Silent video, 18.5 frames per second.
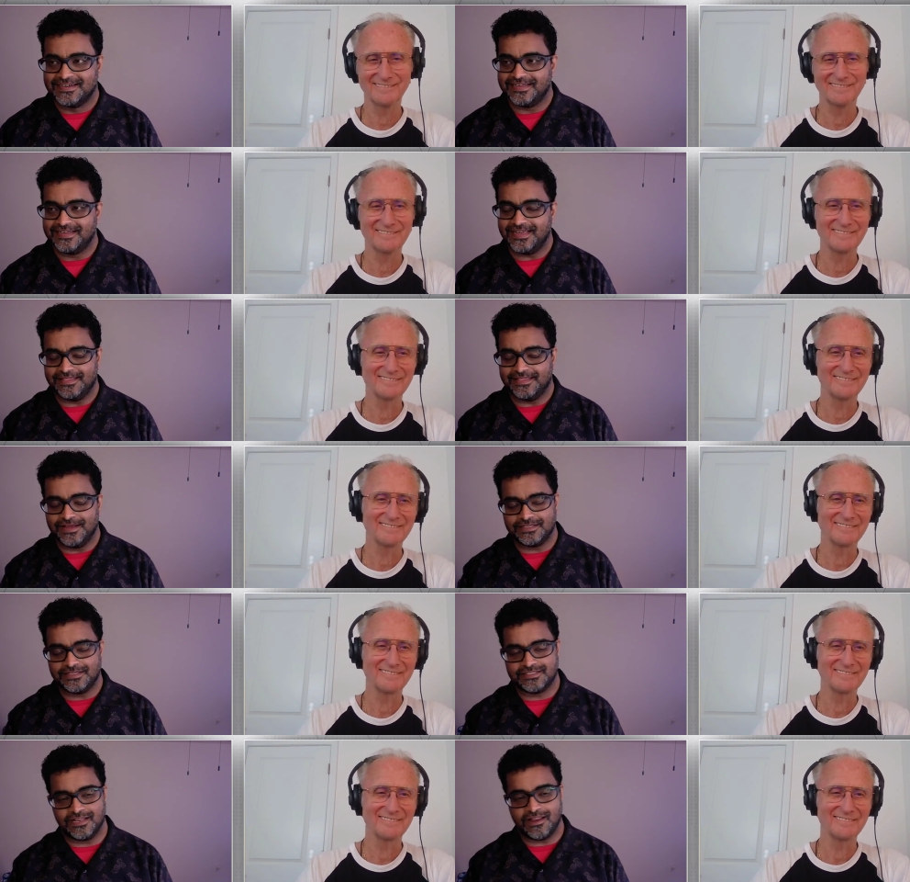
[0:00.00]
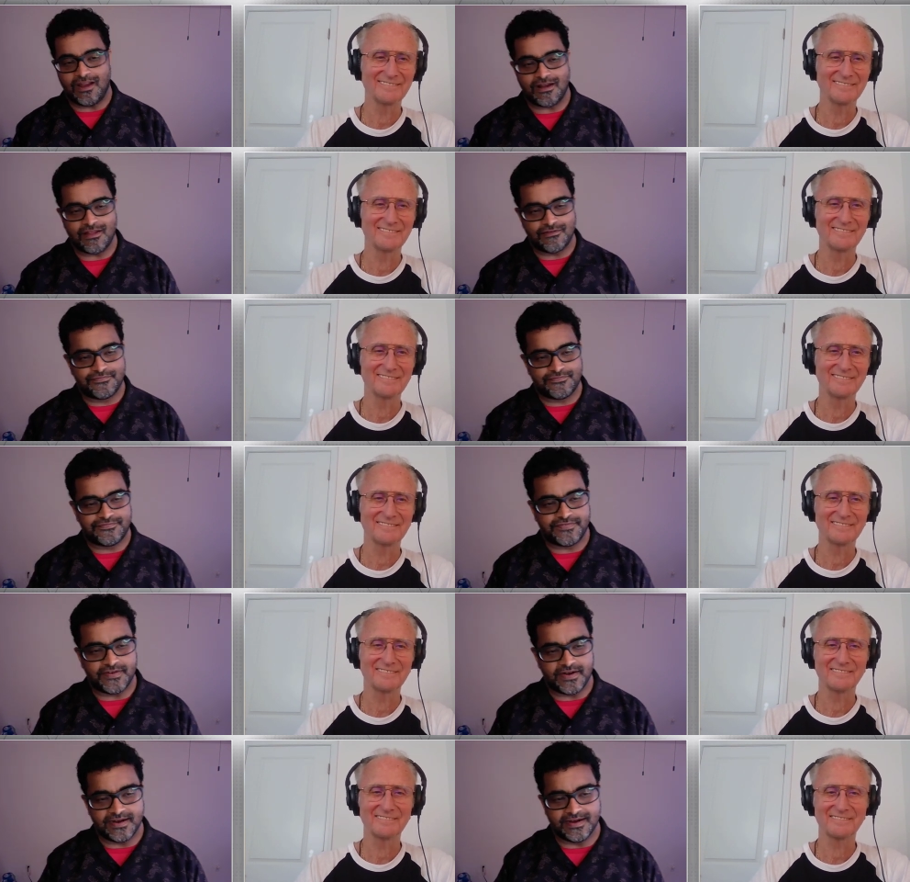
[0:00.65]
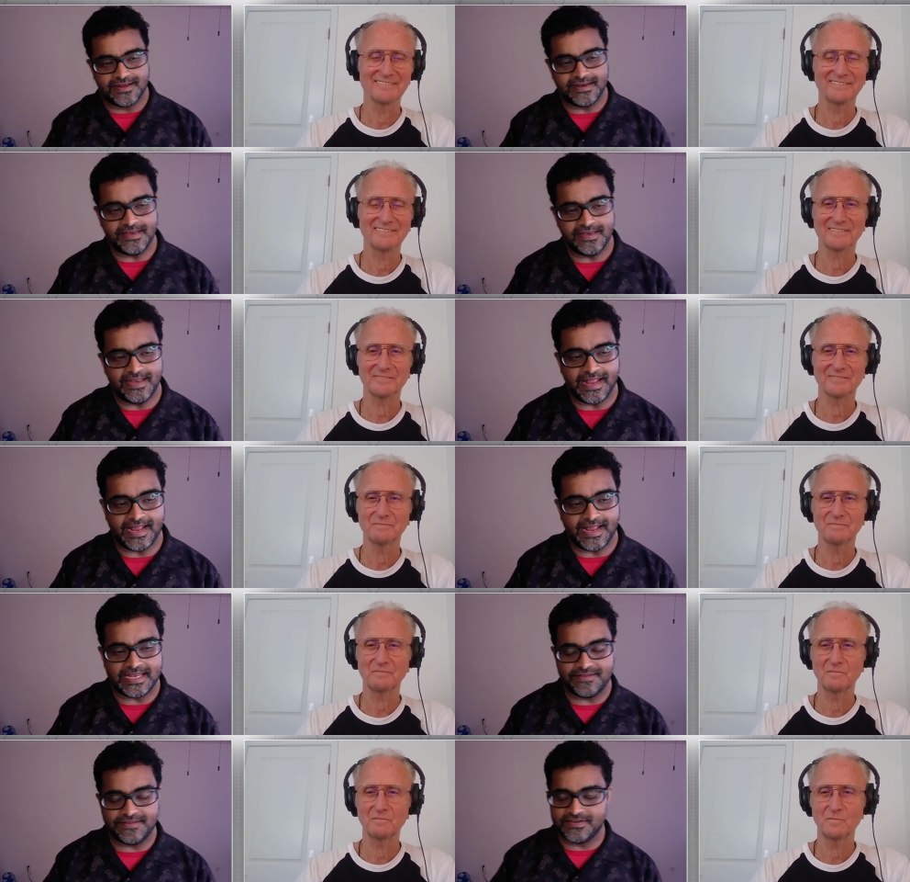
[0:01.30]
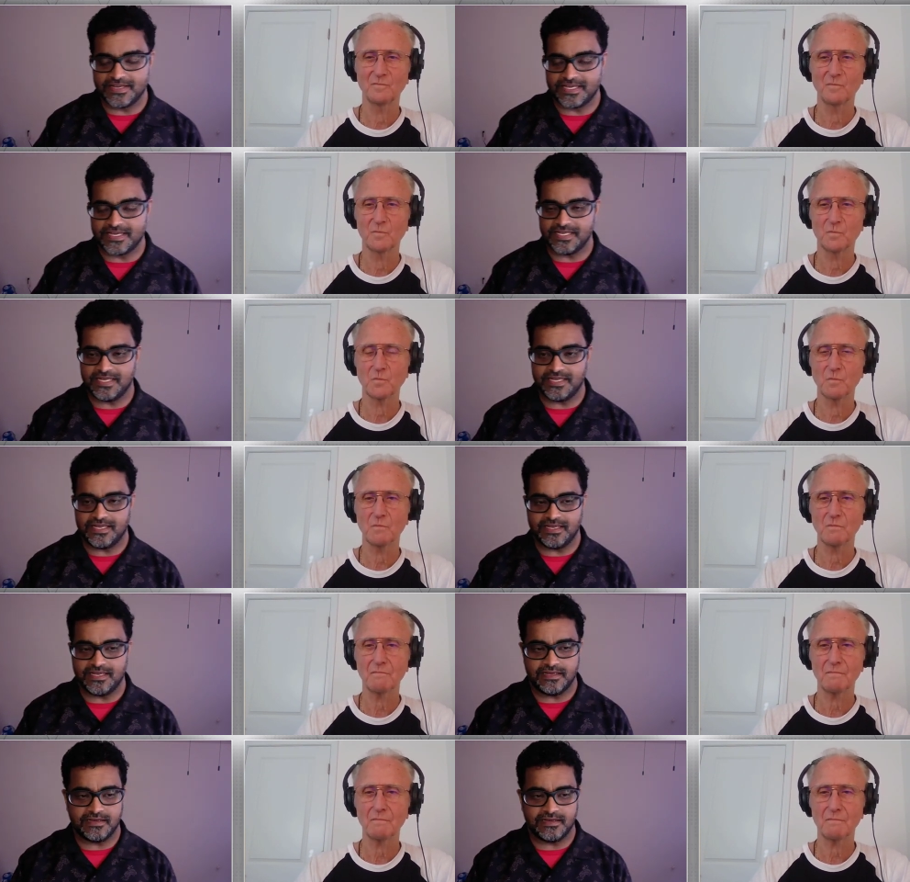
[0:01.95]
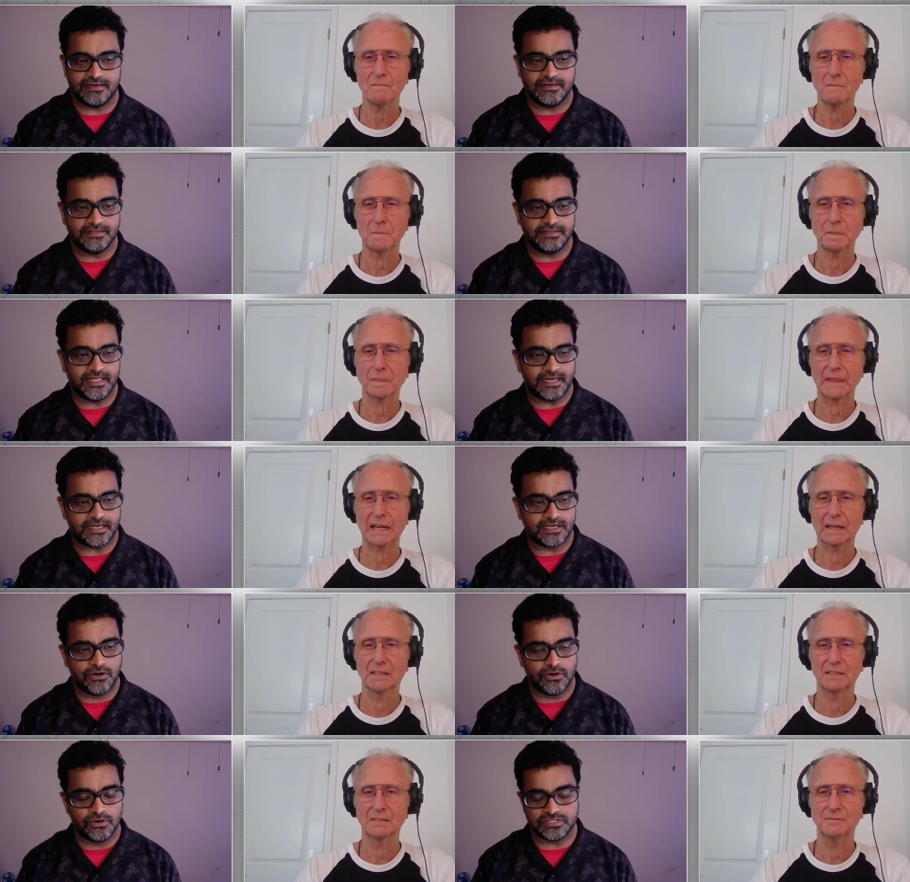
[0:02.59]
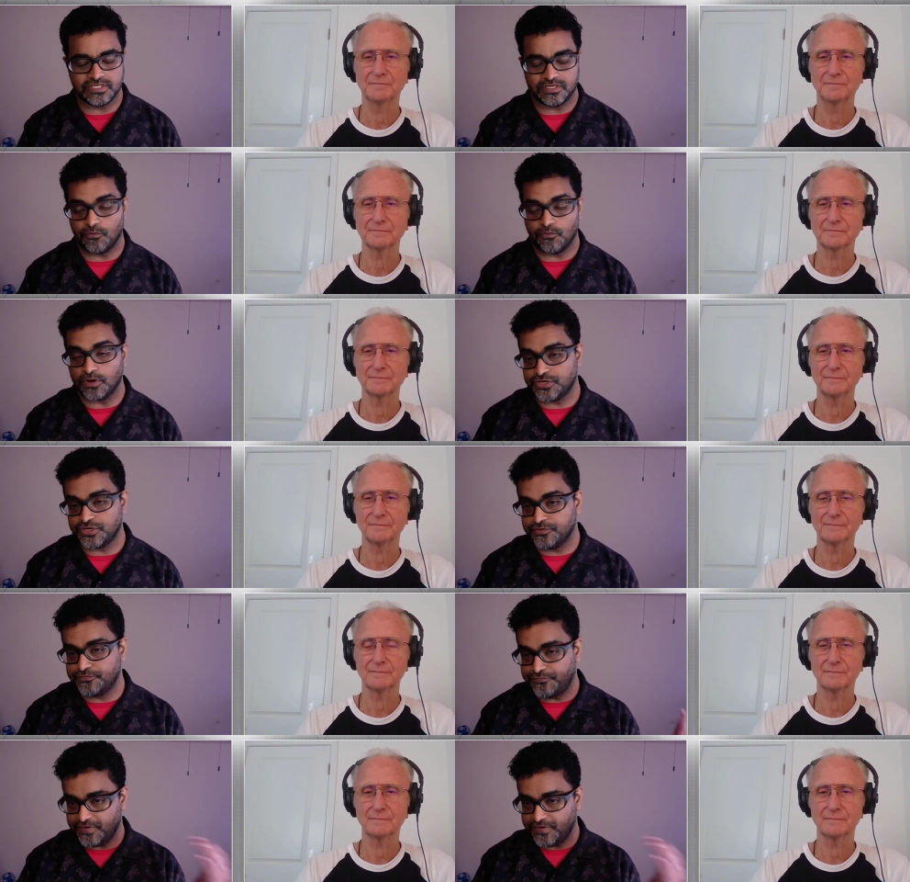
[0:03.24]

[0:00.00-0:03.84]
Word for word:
Speaker 1: yeah, there's a lot of uh, negativity uh, that goes in what you